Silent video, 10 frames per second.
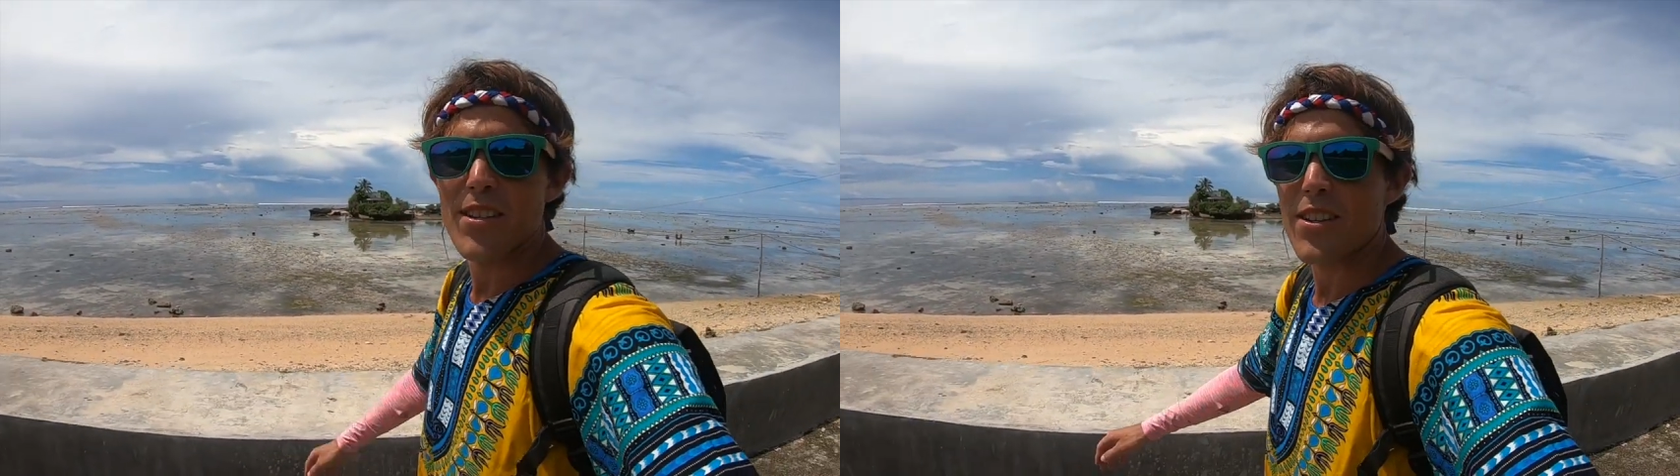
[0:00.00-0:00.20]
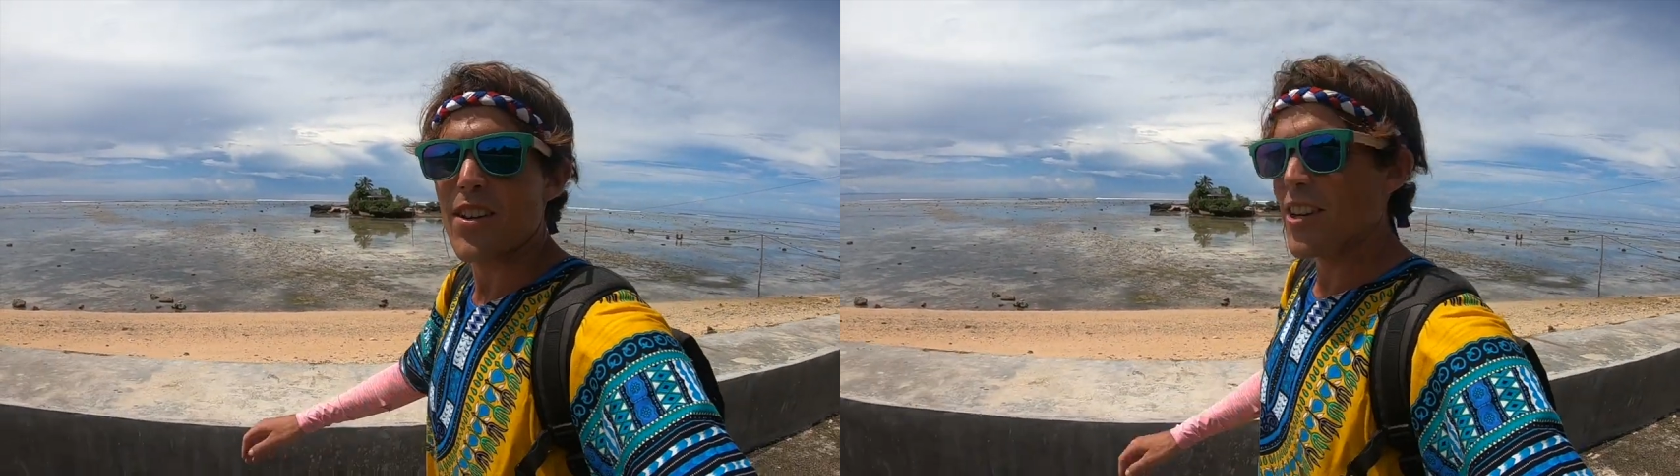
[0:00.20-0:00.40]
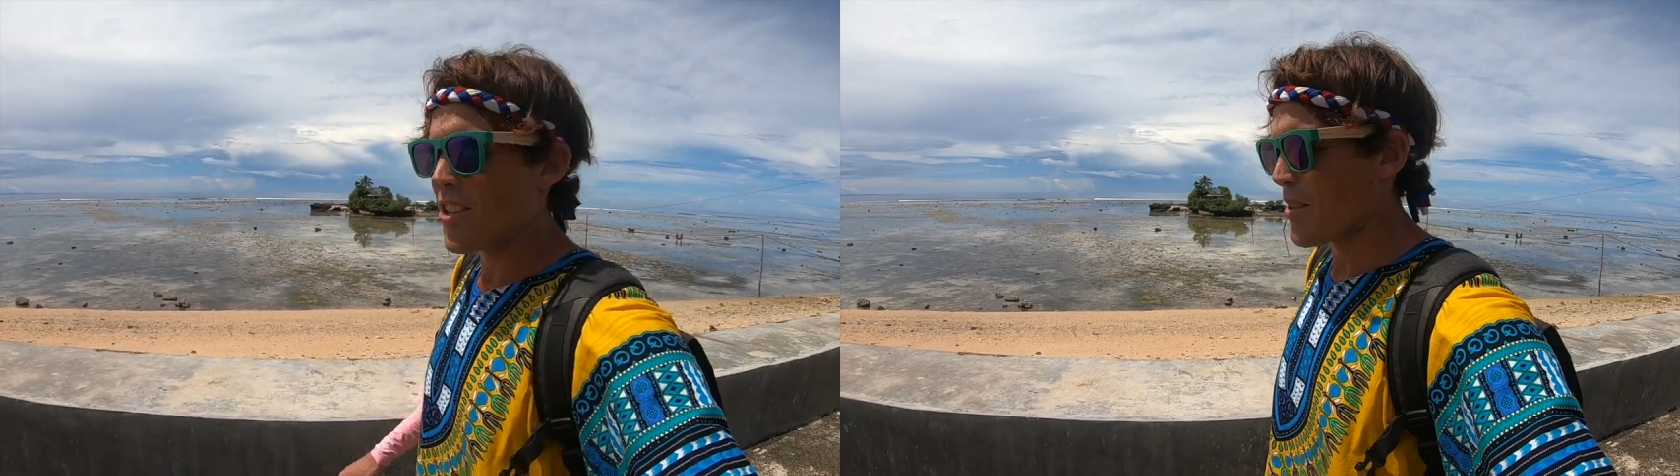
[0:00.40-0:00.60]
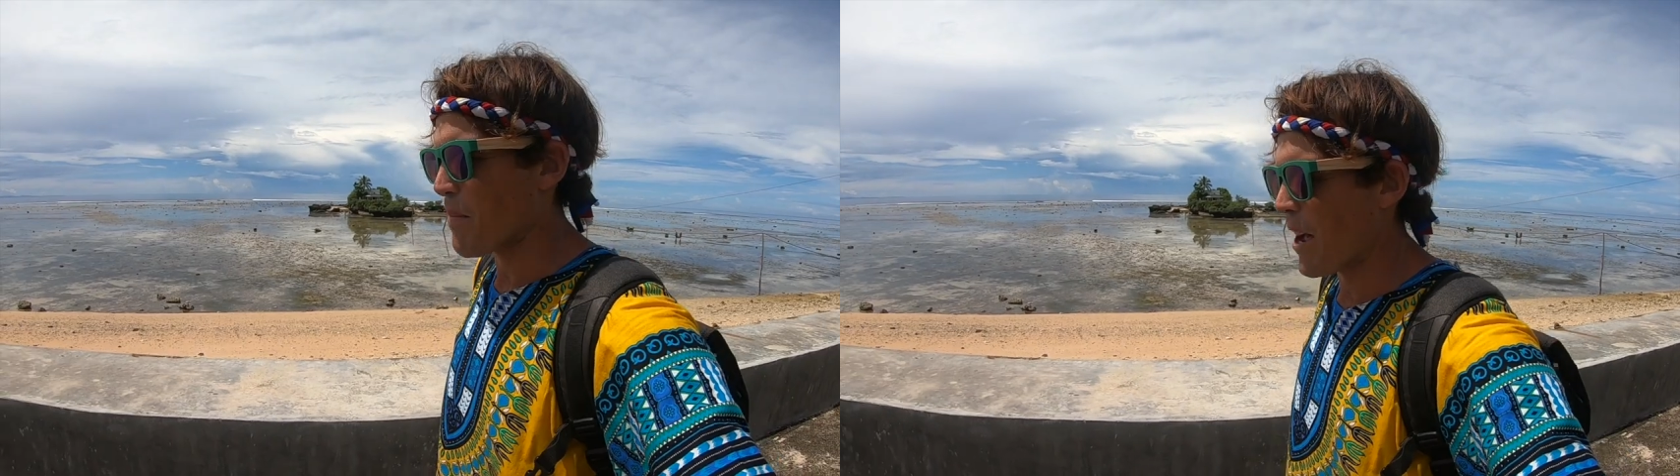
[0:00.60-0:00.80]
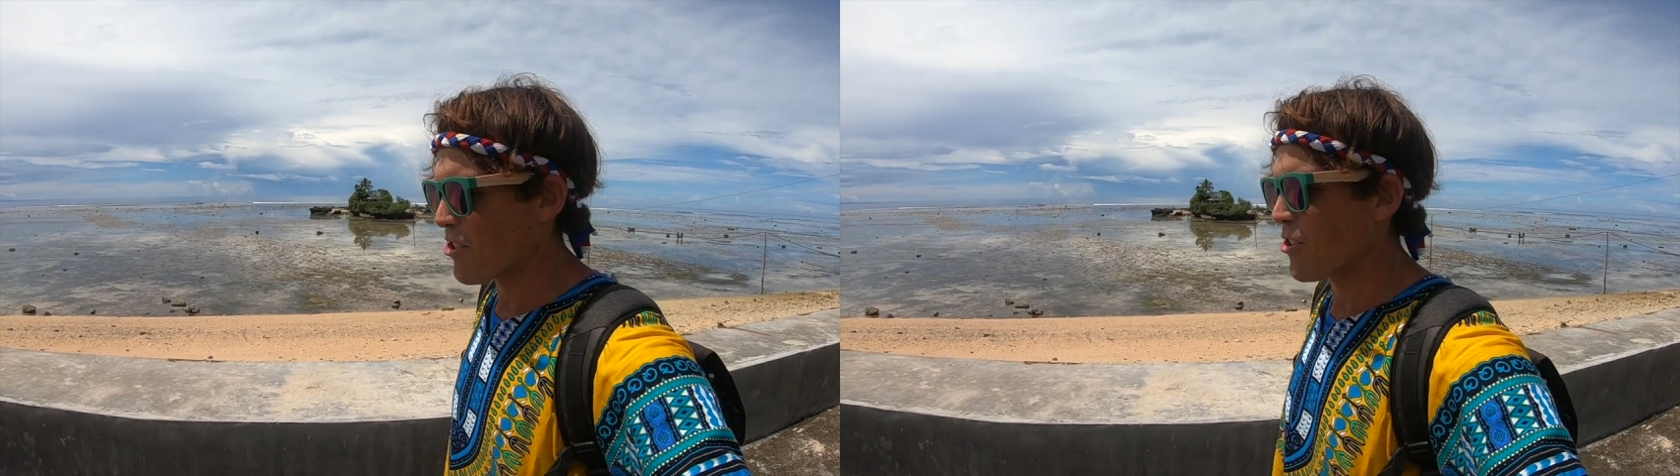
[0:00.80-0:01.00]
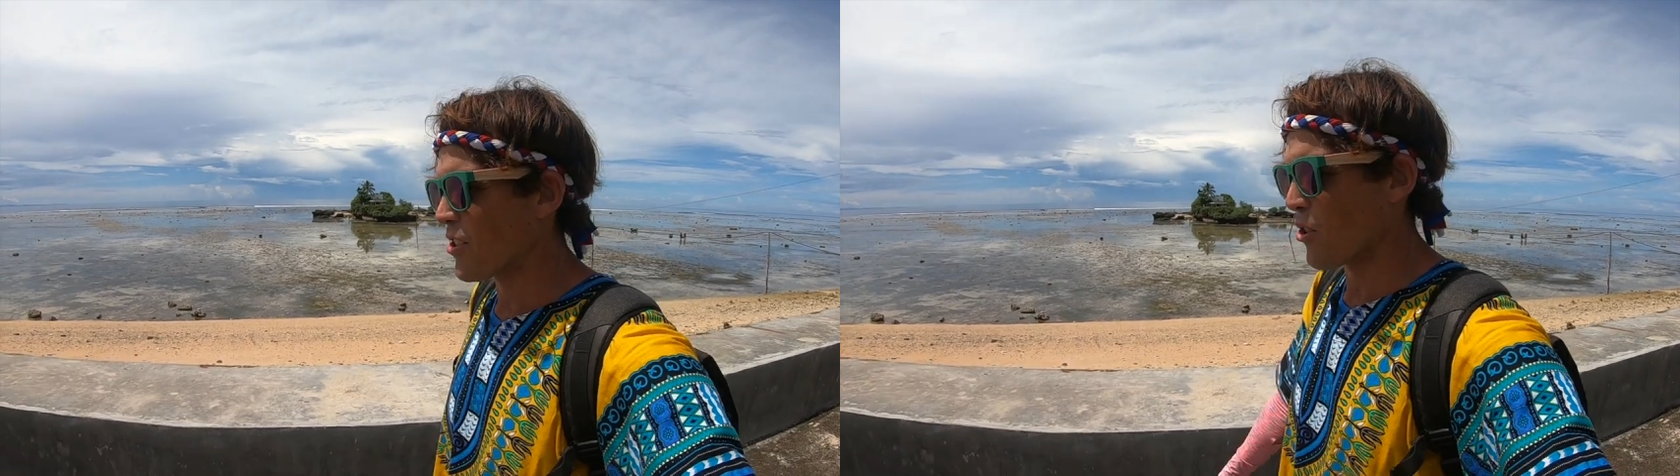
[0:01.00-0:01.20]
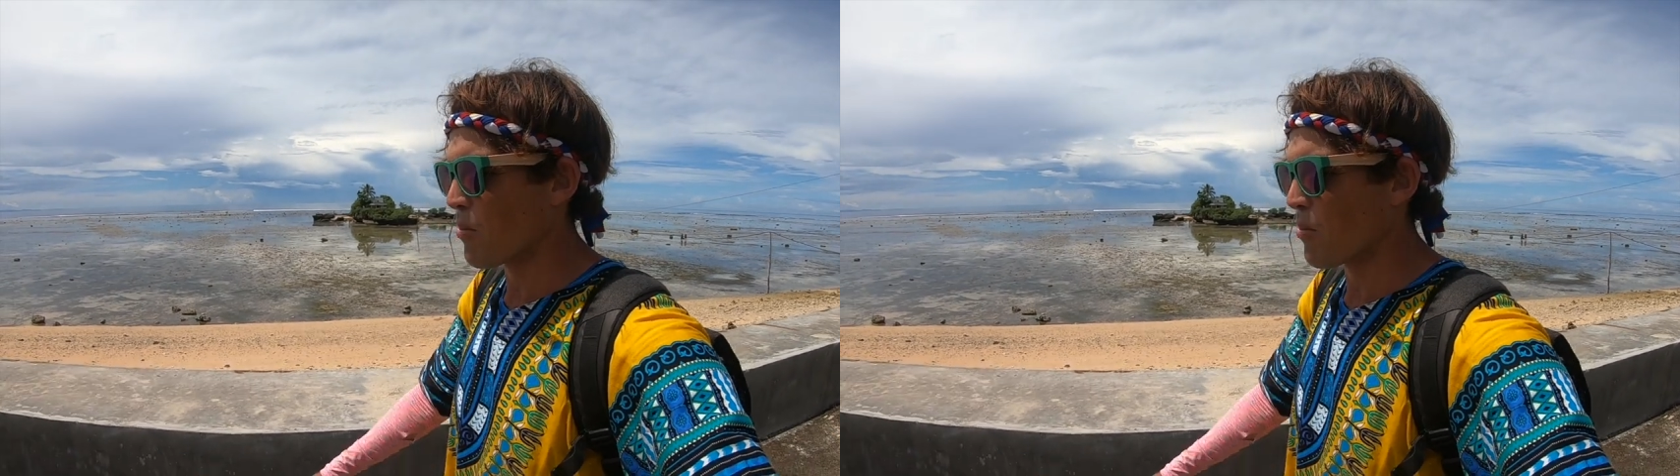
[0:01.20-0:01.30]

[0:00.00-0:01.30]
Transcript: So I can just imagine this whole